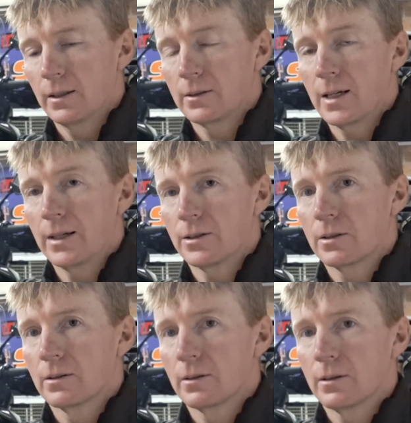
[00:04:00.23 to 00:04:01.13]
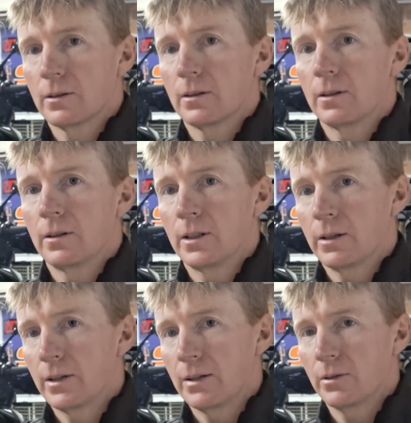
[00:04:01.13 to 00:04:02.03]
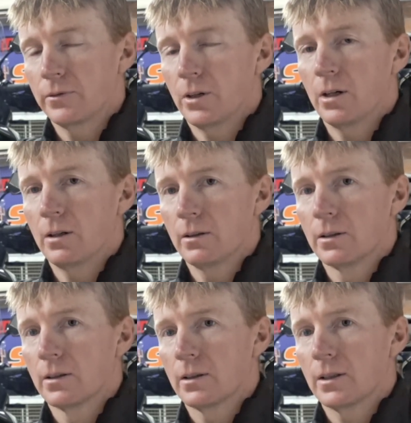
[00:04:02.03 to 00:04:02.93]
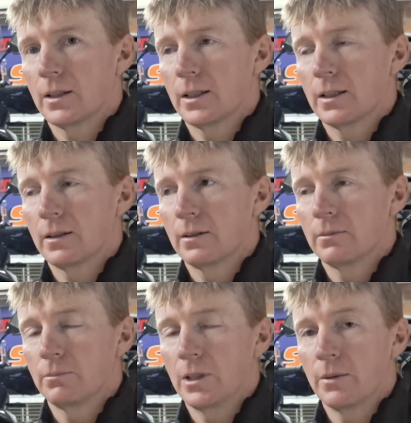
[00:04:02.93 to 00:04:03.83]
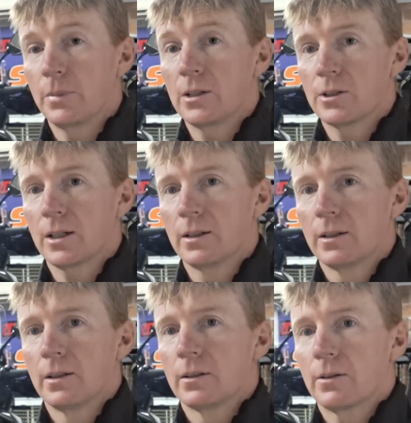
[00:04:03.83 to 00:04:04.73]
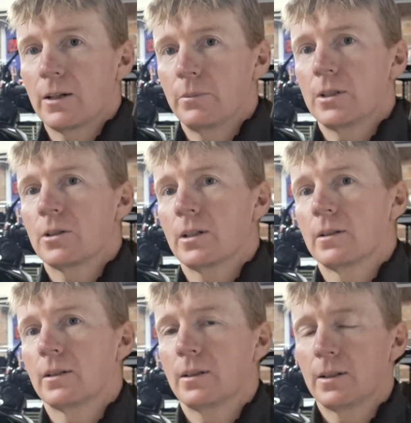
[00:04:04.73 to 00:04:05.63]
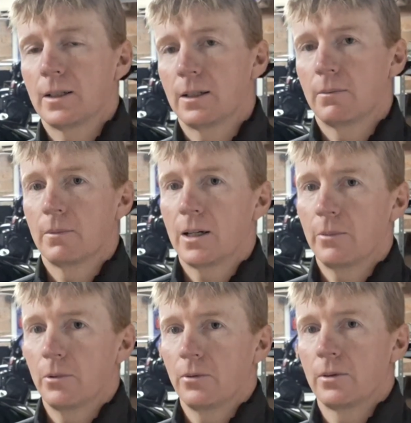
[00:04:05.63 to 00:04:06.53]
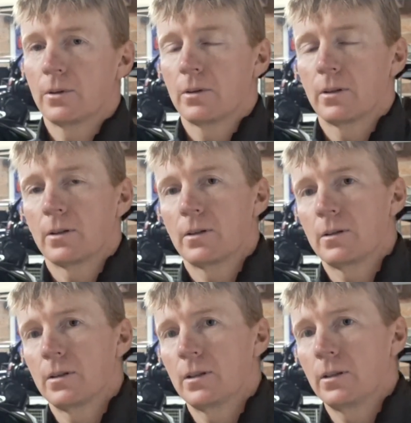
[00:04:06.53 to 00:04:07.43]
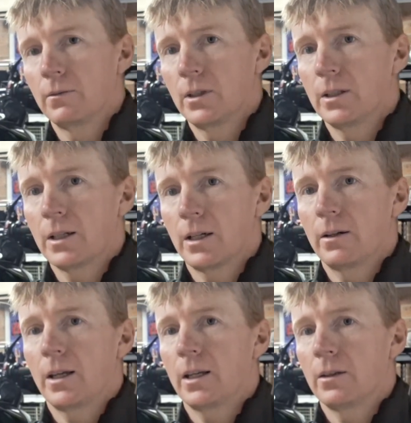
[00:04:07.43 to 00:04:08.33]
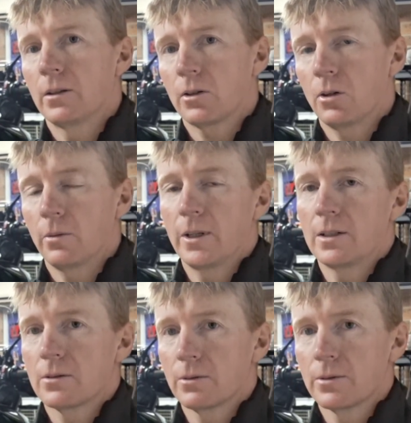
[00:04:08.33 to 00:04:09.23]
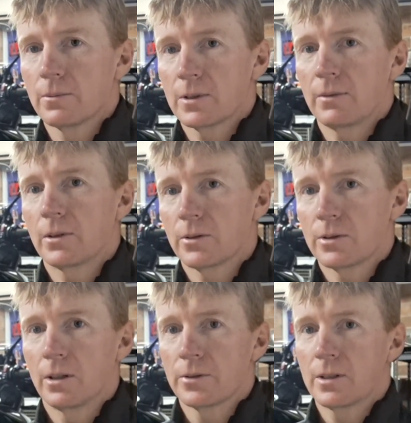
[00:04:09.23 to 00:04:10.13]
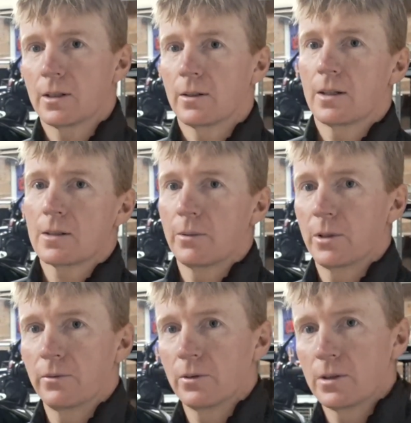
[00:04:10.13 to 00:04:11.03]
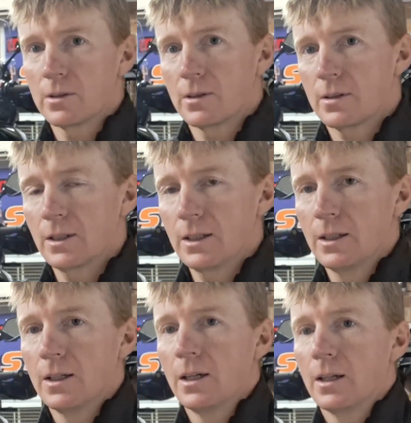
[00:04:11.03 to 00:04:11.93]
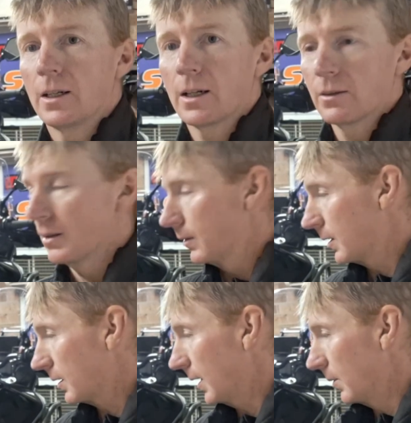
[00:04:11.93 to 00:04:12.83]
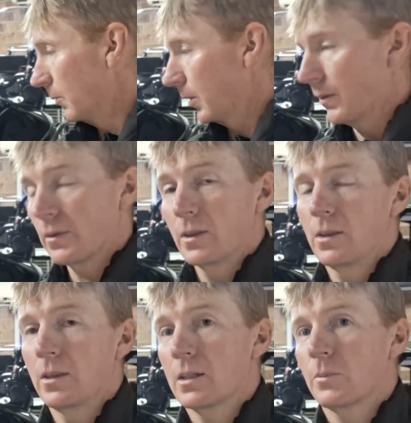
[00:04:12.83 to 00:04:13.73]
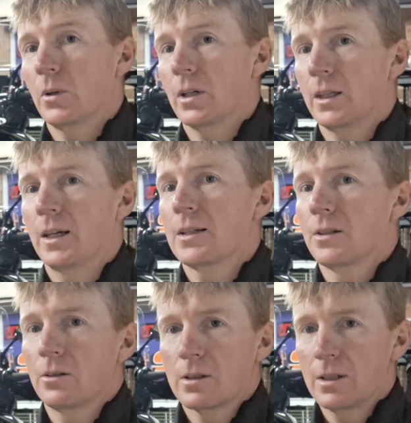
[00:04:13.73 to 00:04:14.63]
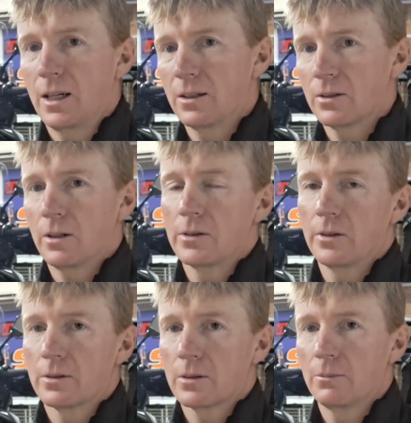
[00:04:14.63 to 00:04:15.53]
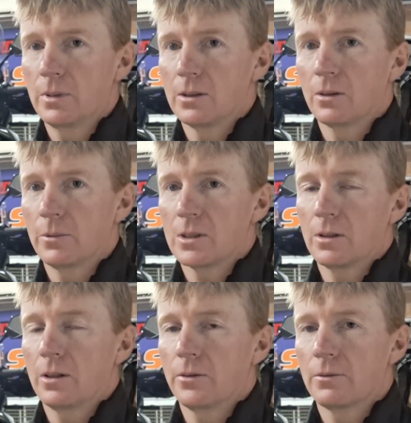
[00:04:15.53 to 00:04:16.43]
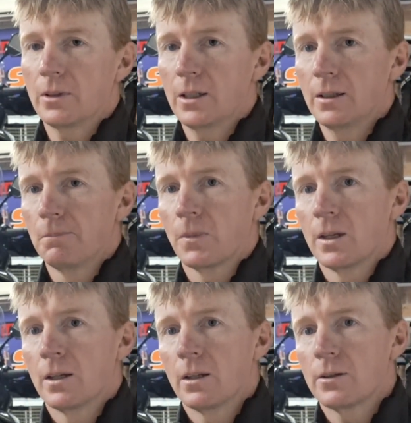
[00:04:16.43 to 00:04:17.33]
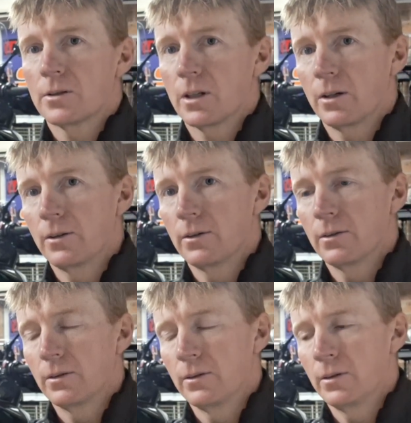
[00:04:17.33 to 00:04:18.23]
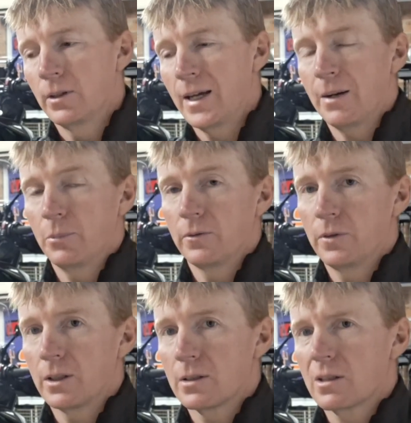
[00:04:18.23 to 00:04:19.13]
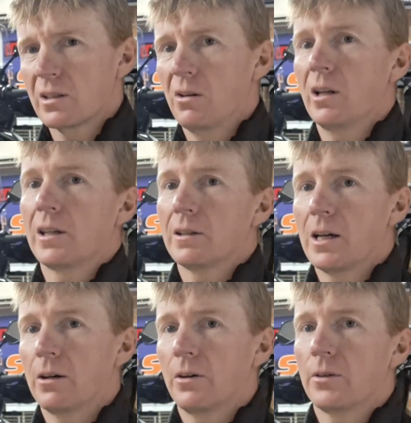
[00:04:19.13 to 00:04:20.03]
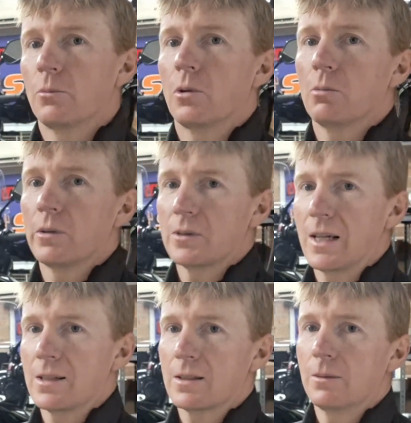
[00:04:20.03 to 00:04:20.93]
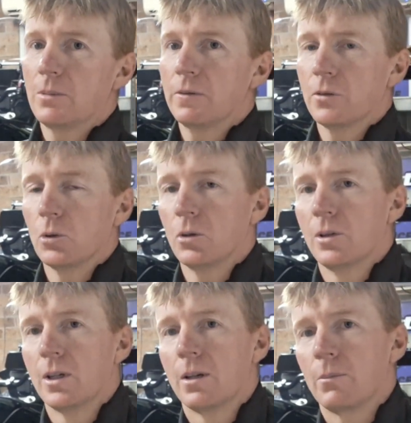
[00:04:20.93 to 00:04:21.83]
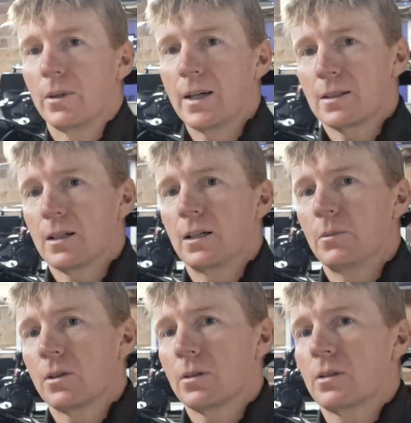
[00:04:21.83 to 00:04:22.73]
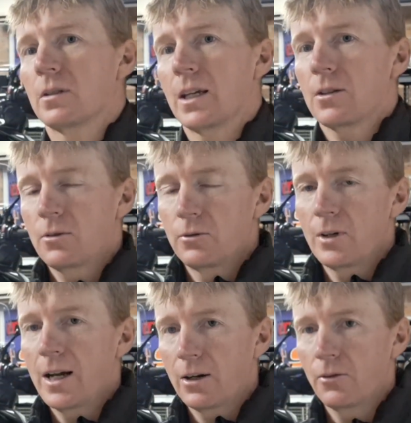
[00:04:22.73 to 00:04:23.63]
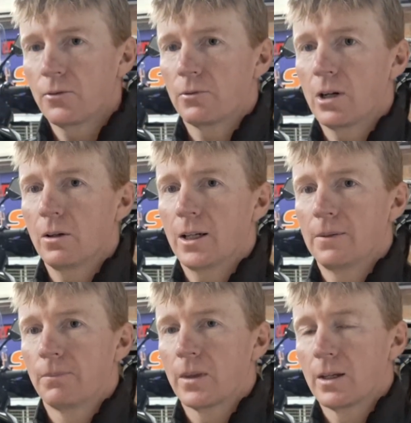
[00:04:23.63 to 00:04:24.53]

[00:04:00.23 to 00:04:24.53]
attach another file, graph picture up on the video in the comments or something else. I'll stick it there somewhere for you to see. Now, just keep in mind, this bike here hasn't got standard tires on. It's got a big knobby tire on the rear, so that the output figure is slightly lower than what we've tested before, but that's only because there's extra drag on the roller